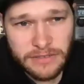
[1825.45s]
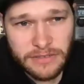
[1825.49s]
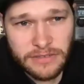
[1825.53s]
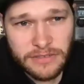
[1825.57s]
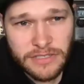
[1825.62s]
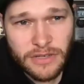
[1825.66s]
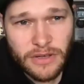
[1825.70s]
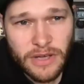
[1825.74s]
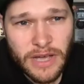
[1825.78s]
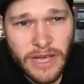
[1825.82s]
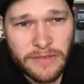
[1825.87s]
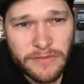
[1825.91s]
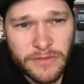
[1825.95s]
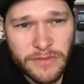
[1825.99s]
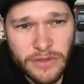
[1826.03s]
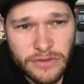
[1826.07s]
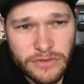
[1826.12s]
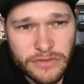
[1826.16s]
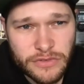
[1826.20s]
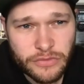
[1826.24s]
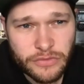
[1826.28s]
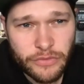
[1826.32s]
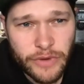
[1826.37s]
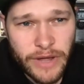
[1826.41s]
So I've
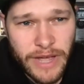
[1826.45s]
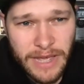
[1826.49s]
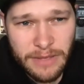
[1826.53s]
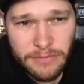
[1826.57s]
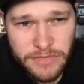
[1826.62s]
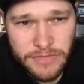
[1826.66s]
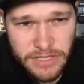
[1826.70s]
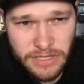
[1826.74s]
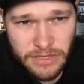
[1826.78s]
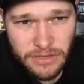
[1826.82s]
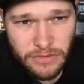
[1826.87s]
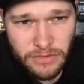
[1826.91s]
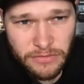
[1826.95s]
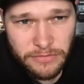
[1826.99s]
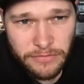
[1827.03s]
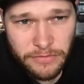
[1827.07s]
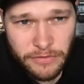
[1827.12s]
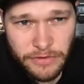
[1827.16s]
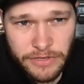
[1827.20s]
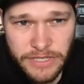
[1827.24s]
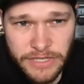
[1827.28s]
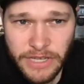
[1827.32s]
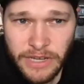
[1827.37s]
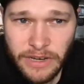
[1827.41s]
used Rhyme Zone
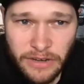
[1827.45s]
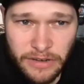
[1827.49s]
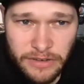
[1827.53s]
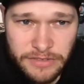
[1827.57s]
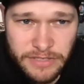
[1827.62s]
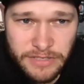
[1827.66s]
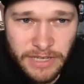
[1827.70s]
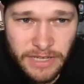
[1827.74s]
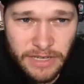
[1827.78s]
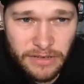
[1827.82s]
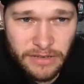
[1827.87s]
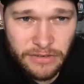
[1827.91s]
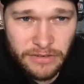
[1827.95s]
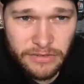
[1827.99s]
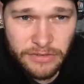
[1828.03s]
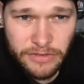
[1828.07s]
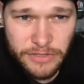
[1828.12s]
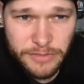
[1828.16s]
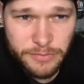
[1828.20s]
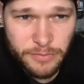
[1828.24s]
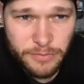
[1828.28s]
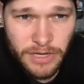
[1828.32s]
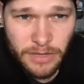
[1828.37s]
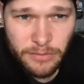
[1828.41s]
for years.
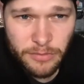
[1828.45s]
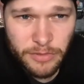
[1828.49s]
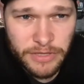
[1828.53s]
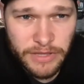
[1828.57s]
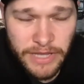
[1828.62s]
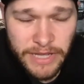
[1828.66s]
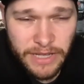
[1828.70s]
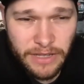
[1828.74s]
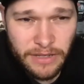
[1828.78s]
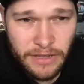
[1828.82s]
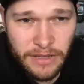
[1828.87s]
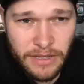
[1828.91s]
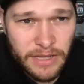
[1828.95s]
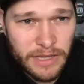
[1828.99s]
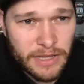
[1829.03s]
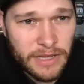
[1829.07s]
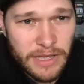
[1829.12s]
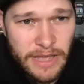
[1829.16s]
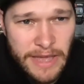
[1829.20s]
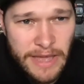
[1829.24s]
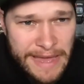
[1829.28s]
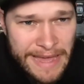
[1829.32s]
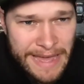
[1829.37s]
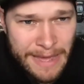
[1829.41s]
There's probably like
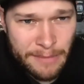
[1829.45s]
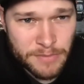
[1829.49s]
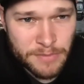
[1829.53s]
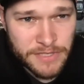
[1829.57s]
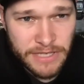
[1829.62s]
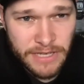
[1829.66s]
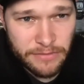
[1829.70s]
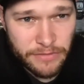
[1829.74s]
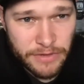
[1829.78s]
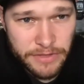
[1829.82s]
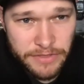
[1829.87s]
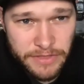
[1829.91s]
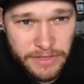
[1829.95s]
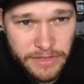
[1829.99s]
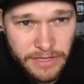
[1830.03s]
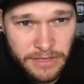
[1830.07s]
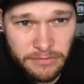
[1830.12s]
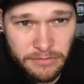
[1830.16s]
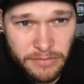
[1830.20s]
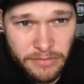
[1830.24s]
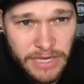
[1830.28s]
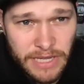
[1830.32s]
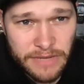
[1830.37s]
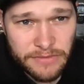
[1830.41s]
apps and everything,
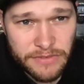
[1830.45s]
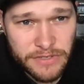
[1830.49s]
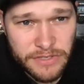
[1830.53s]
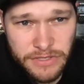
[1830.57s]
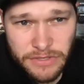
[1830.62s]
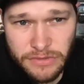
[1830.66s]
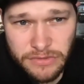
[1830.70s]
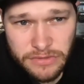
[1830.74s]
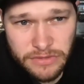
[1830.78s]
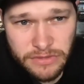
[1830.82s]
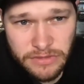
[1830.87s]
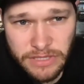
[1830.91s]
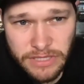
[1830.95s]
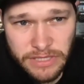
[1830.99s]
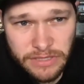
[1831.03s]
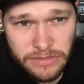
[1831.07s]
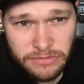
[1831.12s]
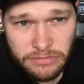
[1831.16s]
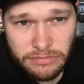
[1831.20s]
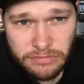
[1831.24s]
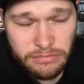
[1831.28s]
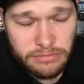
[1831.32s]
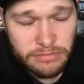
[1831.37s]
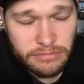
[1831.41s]
but I've just used this
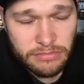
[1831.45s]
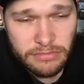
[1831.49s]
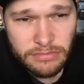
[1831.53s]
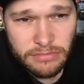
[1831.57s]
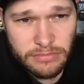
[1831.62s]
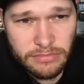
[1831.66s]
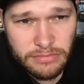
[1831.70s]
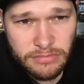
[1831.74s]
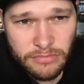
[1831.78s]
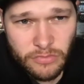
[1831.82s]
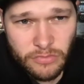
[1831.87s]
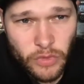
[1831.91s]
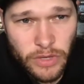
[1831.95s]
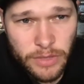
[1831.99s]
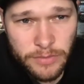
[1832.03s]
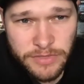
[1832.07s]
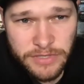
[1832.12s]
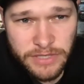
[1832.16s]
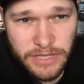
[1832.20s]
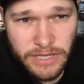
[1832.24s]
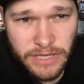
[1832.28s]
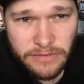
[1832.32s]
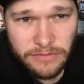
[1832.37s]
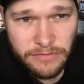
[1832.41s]

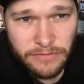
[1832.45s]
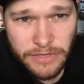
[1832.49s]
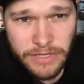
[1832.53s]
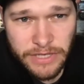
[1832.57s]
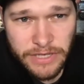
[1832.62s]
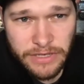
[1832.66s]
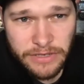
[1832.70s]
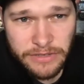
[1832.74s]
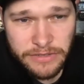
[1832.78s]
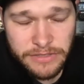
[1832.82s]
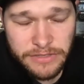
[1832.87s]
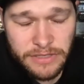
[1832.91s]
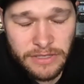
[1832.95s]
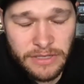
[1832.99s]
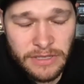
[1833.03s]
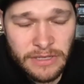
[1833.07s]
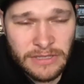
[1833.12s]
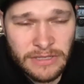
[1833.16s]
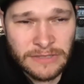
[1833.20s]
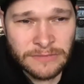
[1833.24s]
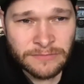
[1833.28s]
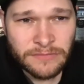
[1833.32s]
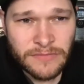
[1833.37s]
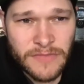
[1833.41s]
website for years.
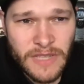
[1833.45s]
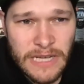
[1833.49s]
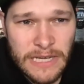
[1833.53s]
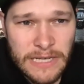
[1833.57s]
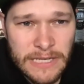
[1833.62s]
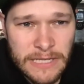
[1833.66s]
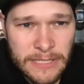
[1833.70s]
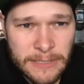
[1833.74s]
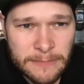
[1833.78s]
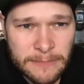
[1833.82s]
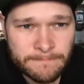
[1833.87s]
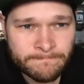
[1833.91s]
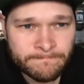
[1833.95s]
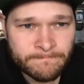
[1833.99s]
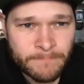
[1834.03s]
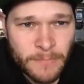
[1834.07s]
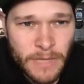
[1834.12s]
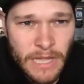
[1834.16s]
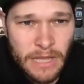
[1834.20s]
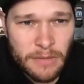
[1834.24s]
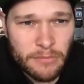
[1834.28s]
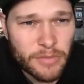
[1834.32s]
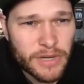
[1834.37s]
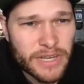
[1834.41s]
But
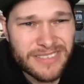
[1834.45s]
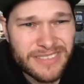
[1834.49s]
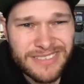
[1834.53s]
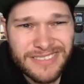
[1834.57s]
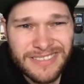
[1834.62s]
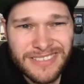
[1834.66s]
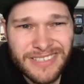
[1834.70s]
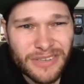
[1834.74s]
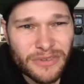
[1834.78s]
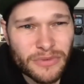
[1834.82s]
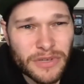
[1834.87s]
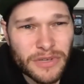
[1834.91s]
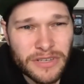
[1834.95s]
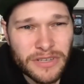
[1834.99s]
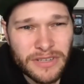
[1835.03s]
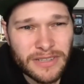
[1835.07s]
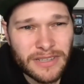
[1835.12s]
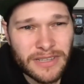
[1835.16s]
it's so good.